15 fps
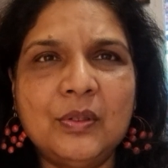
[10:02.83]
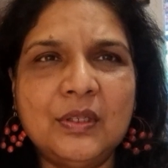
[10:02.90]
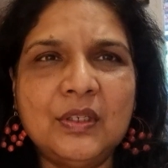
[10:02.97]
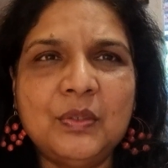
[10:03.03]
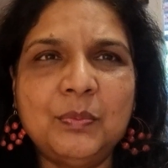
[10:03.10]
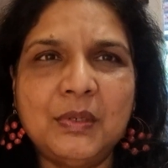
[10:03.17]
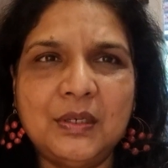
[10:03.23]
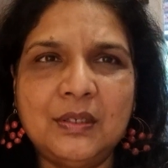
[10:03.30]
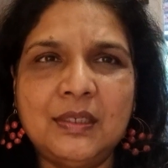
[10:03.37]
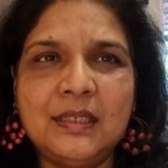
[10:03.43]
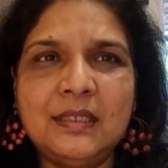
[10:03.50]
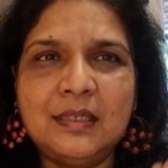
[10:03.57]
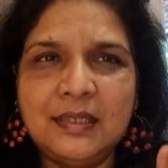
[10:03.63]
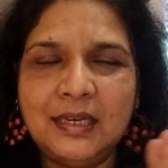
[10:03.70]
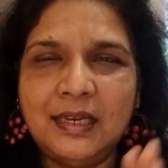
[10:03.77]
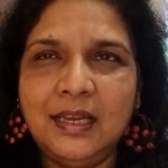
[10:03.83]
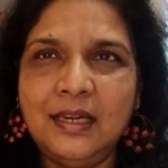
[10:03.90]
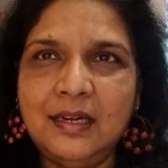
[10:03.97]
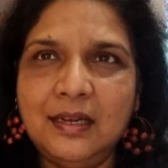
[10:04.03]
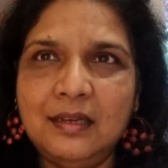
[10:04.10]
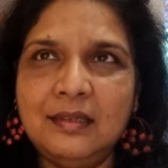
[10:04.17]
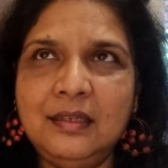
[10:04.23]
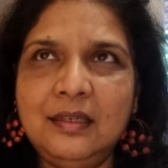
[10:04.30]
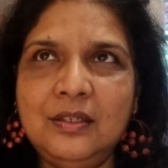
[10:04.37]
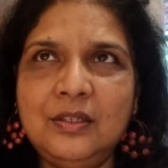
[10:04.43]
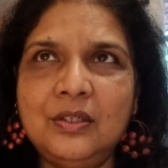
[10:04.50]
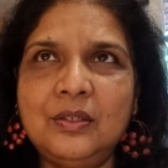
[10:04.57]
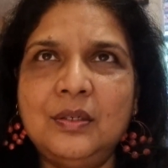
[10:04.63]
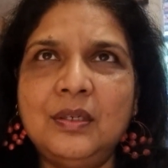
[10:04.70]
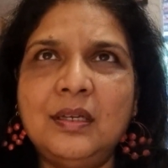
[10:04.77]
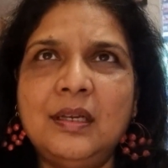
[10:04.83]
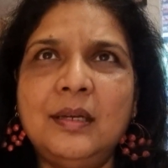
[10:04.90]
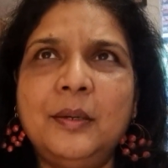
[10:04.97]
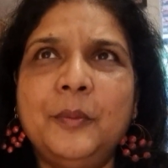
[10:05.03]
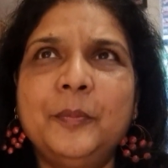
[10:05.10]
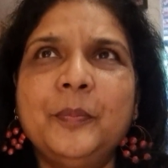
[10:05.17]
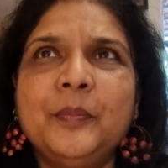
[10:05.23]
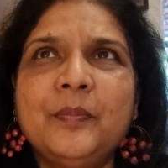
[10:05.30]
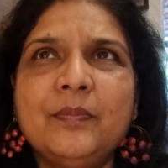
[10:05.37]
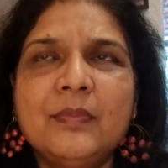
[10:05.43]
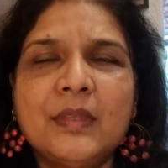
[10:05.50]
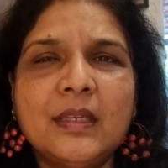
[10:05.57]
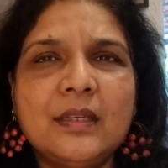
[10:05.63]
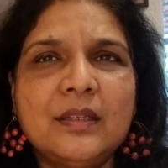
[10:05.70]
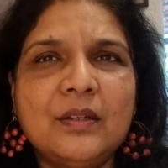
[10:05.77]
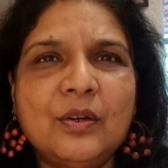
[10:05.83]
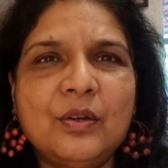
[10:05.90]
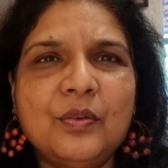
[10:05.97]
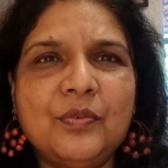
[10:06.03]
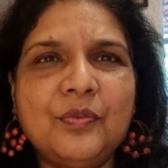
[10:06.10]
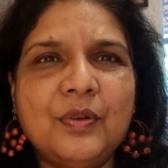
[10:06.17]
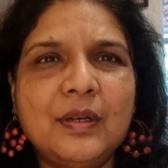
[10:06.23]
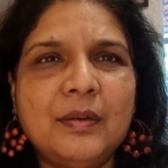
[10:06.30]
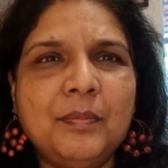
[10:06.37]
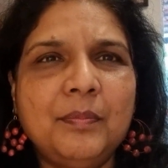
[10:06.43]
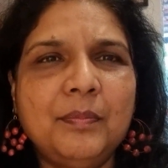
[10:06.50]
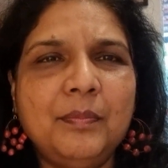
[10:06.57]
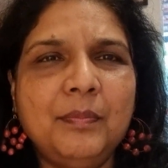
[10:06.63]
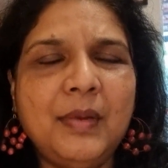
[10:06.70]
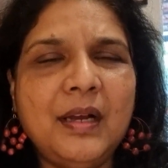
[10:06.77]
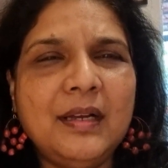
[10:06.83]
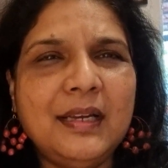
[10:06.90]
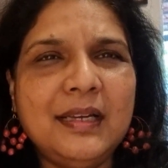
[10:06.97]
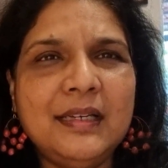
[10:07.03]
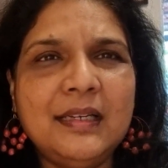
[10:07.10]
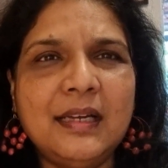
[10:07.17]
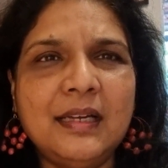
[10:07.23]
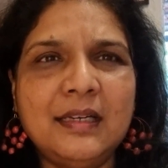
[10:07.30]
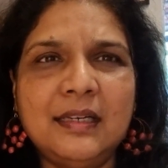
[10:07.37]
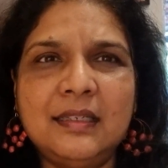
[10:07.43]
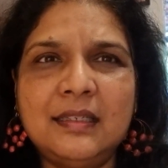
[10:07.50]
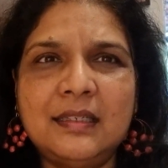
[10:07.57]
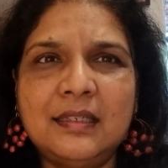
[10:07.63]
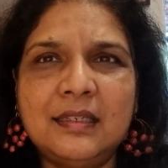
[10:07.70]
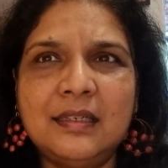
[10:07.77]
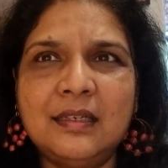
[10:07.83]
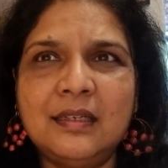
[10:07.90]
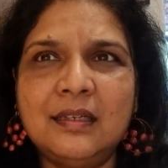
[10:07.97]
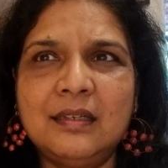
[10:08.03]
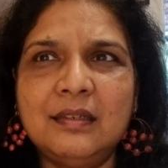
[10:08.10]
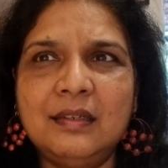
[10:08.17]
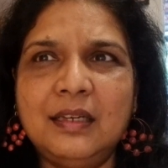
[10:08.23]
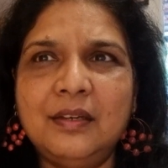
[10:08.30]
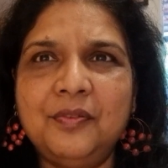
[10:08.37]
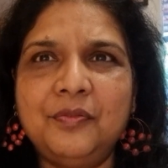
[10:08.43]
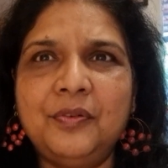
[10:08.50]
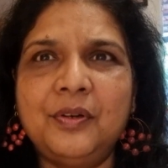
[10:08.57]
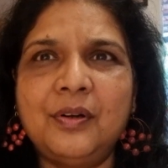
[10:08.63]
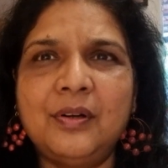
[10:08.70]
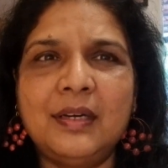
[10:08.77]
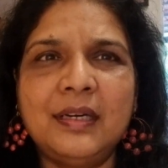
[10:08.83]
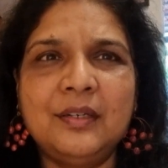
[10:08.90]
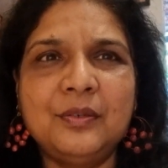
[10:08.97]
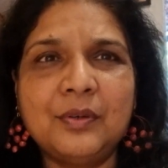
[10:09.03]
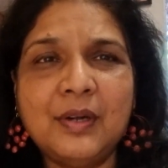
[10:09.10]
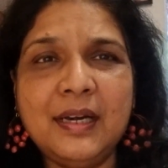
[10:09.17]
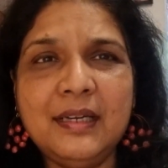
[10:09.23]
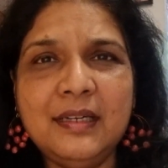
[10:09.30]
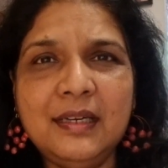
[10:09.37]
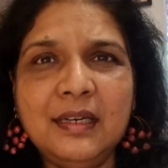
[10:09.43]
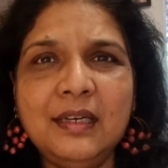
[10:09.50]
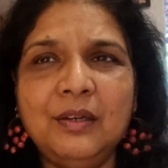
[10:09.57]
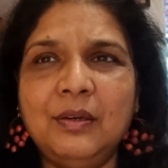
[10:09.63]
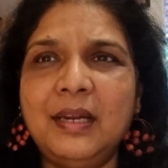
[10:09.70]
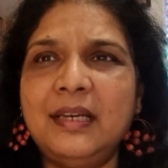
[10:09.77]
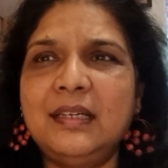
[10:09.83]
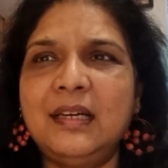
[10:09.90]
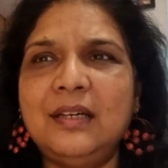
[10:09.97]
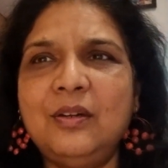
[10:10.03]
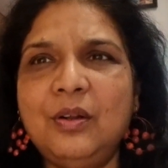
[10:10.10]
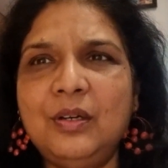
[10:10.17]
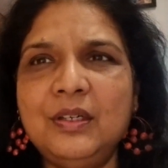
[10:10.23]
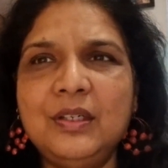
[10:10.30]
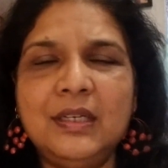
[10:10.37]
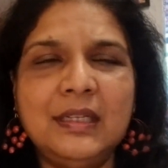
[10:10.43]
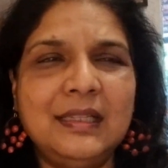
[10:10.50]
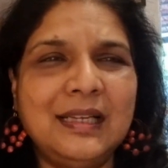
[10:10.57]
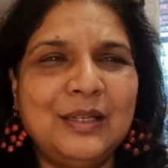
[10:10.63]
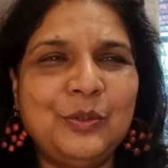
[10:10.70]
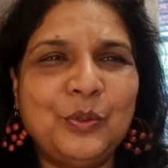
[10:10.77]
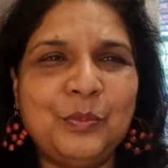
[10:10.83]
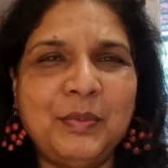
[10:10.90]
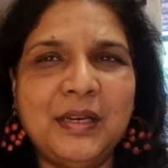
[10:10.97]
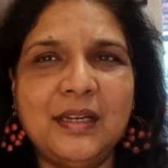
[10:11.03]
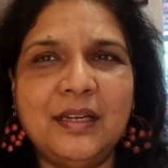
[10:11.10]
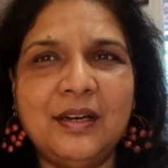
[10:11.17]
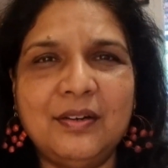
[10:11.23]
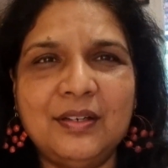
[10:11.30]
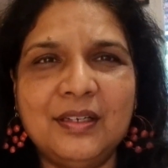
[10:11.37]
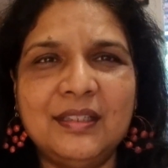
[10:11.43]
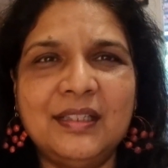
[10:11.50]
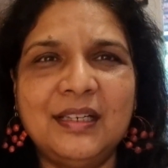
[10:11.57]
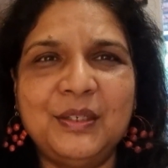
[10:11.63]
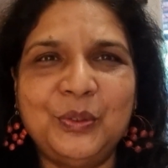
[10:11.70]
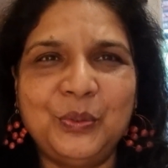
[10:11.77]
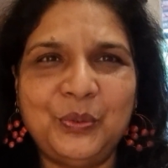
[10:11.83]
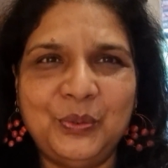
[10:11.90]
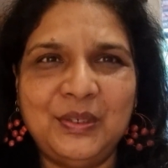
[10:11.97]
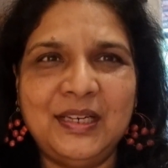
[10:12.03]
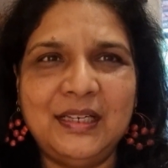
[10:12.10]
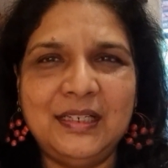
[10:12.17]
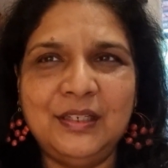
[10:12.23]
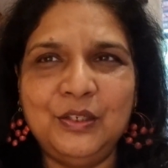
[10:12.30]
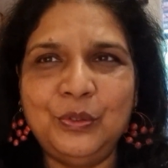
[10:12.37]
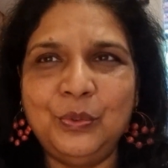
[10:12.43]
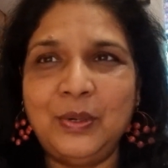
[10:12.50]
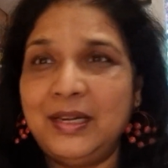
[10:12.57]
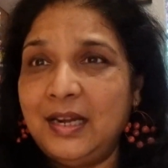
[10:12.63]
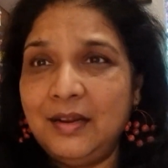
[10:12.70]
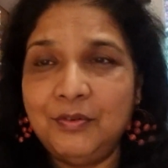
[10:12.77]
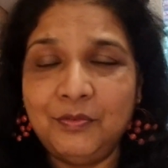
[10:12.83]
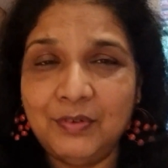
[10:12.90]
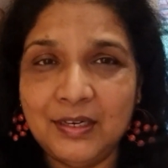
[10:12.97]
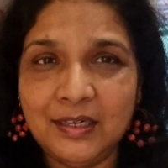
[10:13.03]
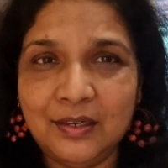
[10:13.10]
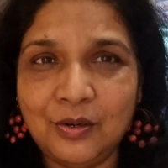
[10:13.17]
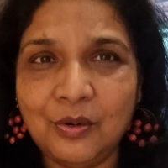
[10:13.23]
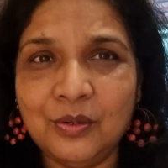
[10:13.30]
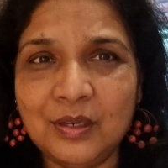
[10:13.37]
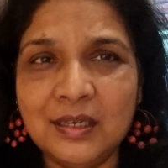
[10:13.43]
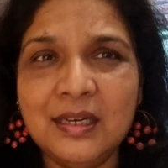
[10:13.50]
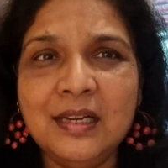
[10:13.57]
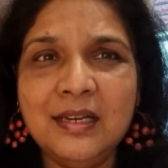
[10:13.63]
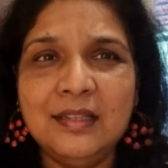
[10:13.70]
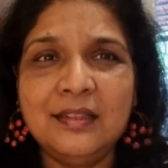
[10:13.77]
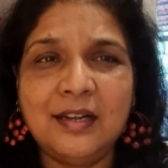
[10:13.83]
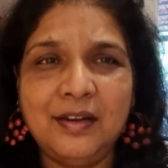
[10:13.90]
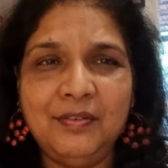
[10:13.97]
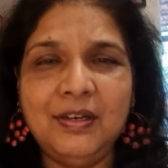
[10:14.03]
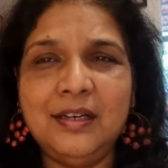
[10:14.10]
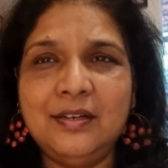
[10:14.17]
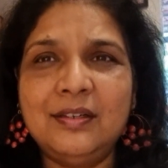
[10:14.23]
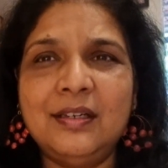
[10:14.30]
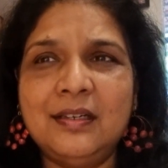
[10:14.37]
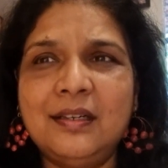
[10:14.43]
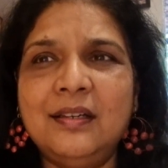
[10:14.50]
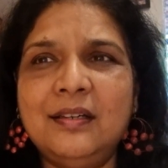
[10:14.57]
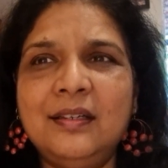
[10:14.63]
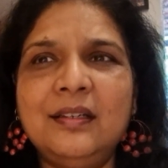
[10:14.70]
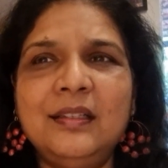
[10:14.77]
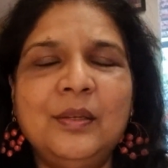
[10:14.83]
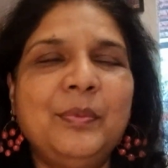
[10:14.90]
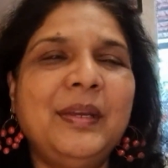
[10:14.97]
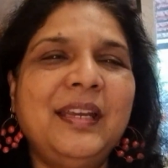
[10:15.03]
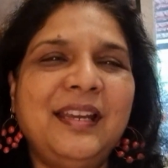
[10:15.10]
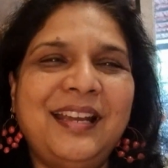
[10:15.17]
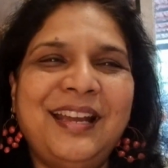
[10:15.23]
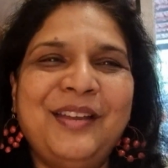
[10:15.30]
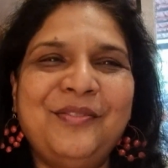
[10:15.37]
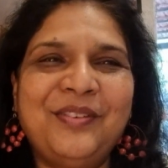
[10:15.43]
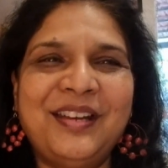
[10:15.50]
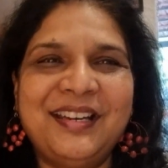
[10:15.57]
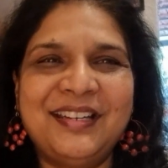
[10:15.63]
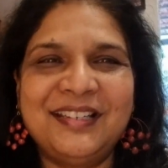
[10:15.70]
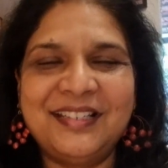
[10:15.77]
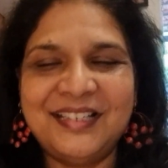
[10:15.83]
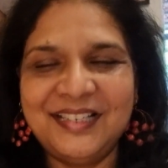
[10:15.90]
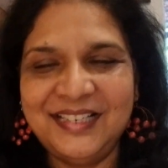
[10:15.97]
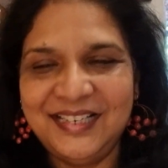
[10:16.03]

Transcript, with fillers: this because this is again a niche uh, sort of um, market and it's uh, if you're into writing you like technology that could be an area that you could get into and have a very long thriving career the way i've had it